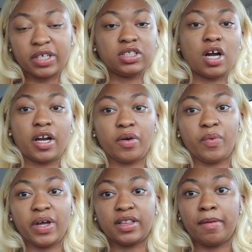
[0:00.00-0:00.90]
we're starting
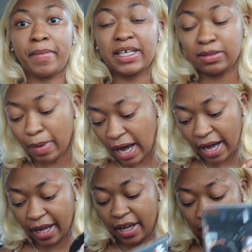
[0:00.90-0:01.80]
with Best
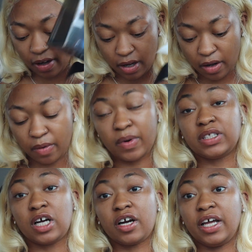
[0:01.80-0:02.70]
Buy,
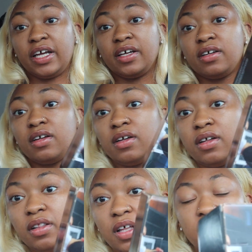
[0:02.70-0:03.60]
returning
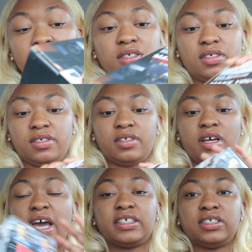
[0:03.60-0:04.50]
this
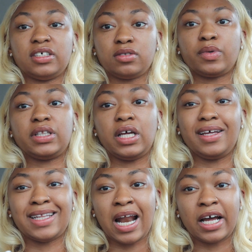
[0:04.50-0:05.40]
accessory
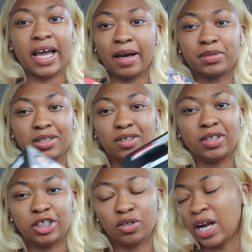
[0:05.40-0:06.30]
thing that I
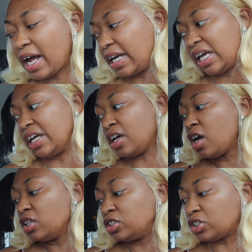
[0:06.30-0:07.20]
absolutely do not need.
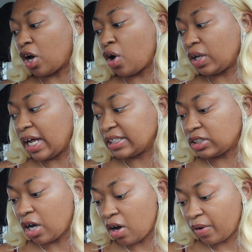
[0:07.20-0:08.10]
So let's
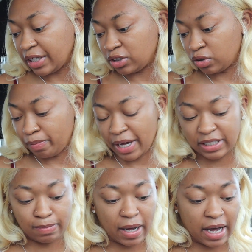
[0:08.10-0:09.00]
go into
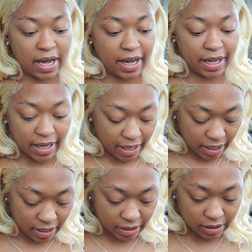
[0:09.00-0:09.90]
Best Buy
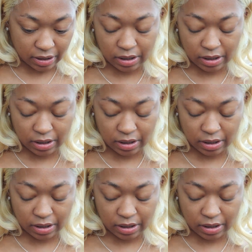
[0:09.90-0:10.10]
My